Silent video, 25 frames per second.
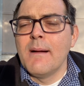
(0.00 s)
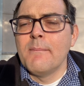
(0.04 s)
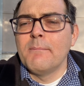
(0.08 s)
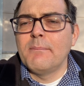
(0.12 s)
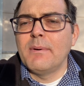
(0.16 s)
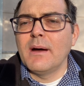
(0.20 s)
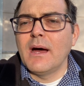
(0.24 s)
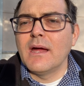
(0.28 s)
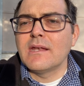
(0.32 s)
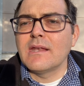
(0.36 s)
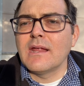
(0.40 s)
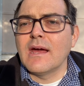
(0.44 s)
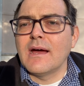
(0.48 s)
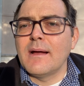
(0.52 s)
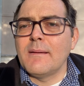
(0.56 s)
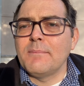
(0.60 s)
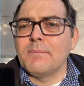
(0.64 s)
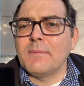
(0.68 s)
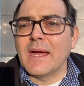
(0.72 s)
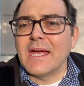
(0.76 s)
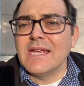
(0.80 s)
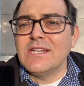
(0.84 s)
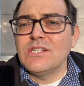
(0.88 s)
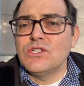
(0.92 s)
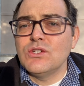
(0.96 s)
but
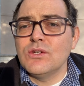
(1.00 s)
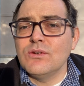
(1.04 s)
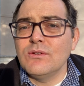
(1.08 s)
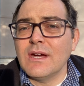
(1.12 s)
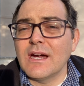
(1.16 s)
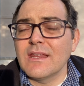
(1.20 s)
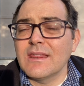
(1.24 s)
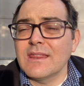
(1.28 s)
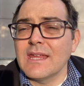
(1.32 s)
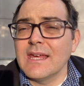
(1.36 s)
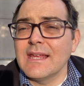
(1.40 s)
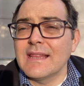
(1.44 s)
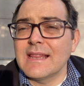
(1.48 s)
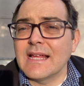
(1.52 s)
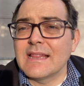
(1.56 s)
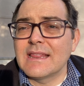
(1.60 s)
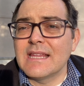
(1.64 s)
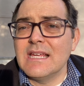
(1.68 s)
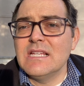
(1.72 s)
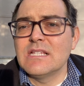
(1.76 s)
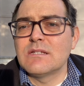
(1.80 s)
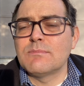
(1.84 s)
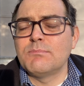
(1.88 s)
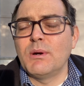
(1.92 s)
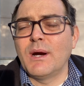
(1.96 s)
um, I do not think that
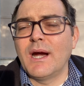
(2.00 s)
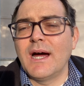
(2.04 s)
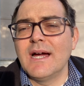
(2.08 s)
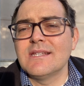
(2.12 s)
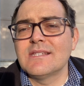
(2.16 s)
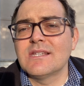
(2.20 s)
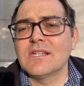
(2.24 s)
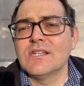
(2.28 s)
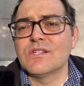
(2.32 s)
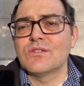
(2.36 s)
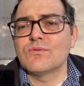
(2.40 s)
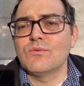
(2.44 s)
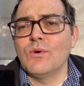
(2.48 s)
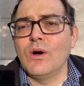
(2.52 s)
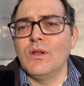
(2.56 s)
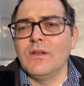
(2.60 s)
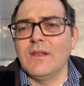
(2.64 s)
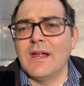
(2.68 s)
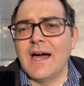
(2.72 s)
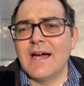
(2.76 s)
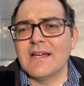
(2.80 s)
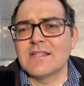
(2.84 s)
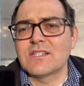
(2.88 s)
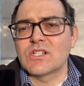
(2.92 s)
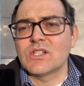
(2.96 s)
these prices will
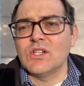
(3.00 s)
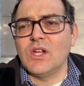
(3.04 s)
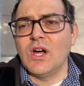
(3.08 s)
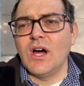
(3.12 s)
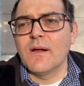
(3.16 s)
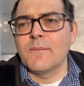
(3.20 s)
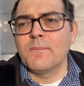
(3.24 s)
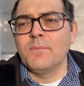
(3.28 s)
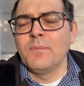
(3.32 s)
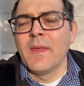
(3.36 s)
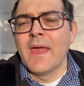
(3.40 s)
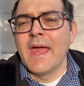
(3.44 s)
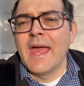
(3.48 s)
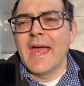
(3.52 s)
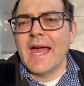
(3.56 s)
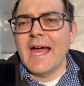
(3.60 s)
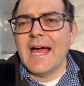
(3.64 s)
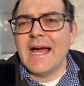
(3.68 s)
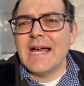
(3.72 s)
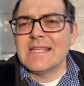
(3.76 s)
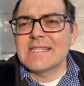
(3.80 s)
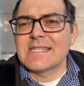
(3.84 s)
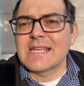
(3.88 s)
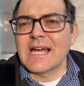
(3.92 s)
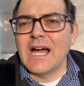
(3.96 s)
last long
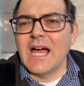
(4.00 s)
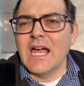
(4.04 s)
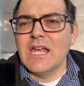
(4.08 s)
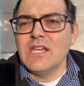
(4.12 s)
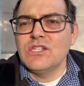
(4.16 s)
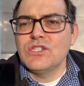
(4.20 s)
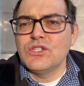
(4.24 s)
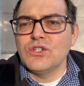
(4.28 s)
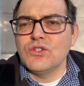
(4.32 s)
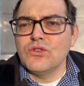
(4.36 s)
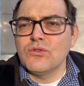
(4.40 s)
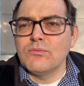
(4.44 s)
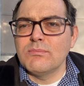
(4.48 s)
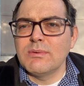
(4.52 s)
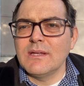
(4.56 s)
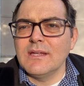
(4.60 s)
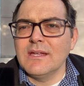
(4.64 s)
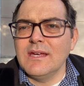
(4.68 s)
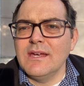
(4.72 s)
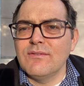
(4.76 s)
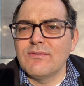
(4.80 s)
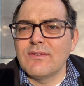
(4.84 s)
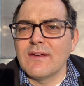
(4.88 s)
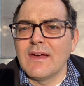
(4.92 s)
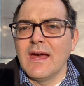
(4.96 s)
as I do
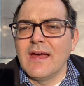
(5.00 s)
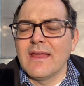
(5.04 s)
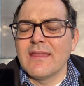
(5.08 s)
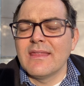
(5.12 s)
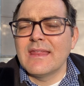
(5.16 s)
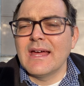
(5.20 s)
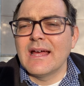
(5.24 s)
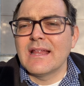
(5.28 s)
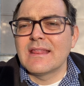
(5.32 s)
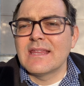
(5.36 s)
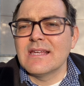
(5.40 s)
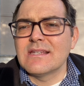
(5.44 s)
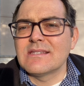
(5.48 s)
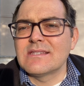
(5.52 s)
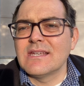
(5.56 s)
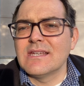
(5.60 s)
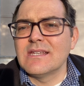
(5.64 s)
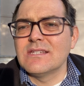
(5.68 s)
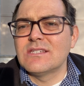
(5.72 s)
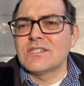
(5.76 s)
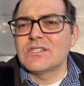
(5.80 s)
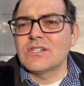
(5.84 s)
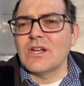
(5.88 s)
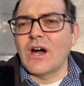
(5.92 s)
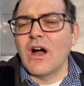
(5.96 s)
believe that this
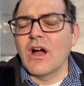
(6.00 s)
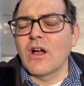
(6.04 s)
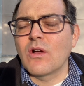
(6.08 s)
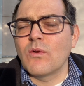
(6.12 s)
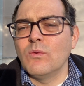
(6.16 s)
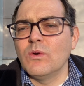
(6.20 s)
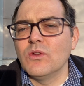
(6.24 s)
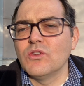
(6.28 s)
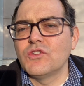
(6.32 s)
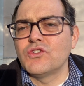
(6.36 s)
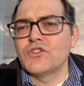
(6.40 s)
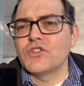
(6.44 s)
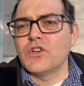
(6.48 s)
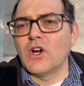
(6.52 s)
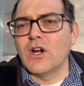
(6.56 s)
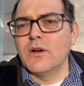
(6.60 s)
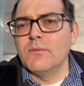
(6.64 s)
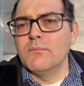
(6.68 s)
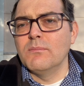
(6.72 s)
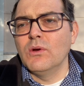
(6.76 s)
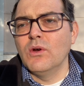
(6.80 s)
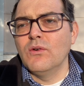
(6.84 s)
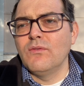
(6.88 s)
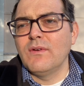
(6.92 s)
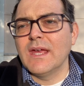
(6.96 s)
stock will
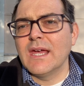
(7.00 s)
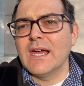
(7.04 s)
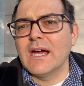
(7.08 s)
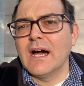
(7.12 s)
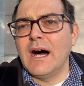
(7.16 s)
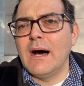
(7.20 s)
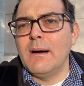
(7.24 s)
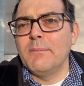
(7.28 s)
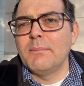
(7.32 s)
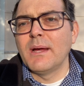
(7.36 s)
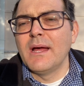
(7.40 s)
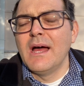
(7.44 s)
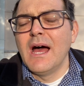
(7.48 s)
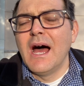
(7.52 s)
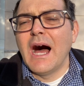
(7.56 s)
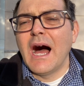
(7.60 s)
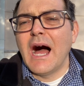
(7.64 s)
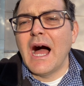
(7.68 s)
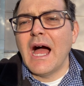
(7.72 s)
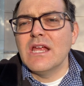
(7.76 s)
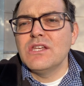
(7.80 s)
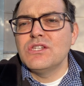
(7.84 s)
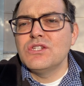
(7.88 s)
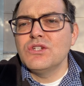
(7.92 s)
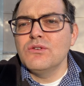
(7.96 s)
start moving up.
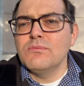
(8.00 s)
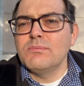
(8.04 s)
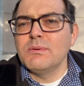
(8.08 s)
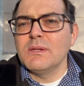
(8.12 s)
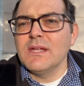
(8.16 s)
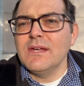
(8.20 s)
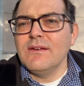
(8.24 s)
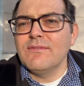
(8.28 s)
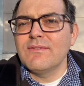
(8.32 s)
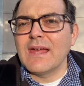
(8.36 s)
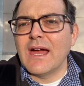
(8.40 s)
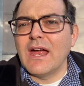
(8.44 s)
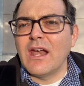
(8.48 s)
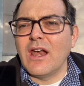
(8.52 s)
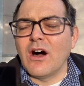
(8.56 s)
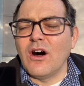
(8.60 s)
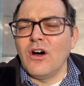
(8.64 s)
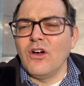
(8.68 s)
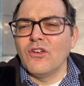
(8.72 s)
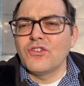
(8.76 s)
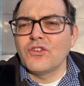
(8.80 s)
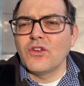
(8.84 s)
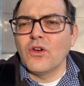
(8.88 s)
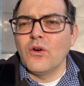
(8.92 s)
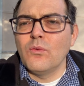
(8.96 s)
I do believe that
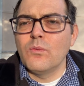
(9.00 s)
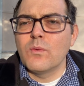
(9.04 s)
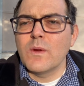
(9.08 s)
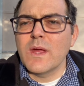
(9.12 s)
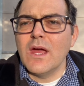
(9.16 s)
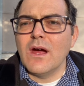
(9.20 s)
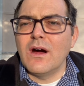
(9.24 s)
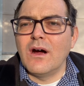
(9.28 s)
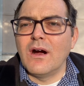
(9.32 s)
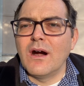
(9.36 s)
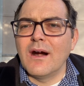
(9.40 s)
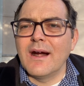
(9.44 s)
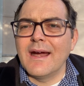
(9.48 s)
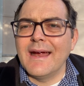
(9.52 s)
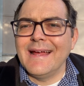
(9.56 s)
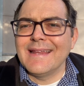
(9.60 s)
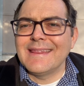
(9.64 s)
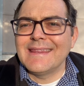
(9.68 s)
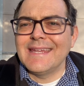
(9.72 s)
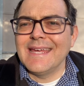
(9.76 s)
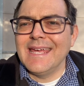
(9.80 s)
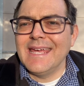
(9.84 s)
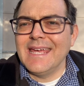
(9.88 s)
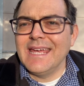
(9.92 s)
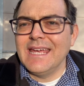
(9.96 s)
also we are at
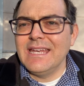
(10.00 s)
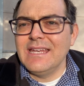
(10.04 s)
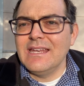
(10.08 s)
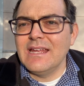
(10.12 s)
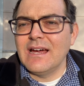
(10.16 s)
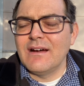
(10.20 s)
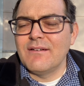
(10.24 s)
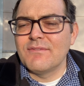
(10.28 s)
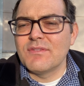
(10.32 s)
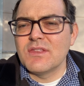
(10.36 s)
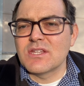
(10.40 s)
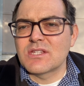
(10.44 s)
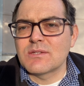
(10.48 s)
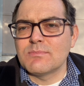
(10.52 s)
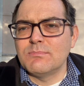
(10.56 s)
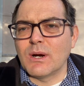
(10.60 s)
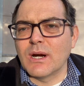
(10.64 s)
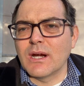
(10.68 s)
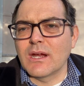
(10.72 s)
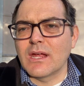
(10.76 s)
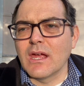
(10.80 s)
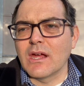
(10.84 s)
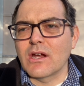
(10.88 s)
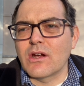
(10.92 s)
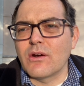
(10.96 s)
the end of this
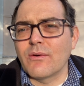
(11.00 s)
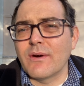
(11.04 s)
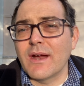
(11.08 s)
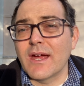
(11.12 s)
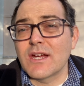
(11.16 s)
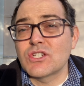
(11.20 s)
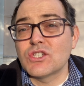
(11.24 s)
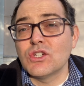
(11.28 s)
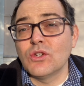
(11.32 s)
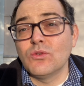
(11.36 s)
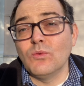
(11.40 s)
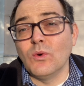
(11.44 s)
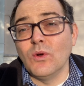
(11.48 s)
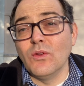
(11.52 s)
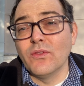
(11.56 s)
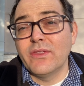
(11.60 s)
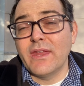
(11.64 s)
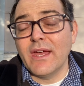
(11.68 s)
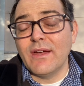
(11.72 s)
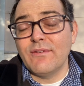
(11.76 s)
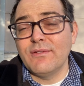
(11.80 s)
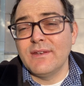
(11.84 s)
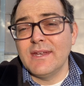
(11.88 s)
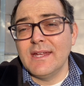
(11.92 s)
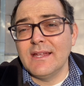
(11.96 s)
market correction. We'll
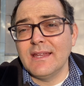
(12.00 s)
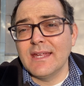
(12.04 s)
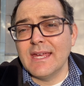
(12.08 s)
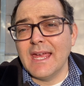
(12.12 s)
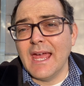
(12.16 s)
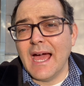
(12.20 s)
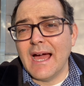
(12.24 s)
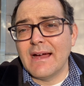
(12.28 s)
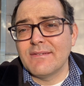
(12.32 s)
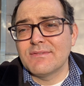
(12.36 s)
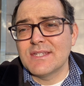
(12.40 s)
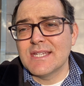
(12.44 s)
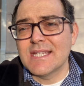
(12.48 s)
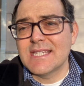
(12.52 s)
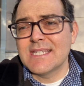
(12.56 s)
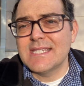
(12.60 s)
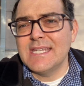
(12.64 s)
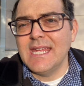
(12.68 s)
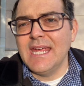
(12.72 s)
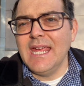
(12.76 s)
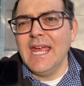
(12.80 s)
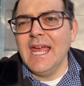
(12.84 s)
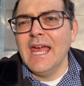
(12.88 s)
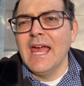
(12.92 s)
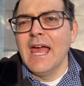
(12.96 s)
definitely have to
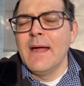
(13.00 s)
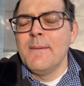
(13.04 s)
see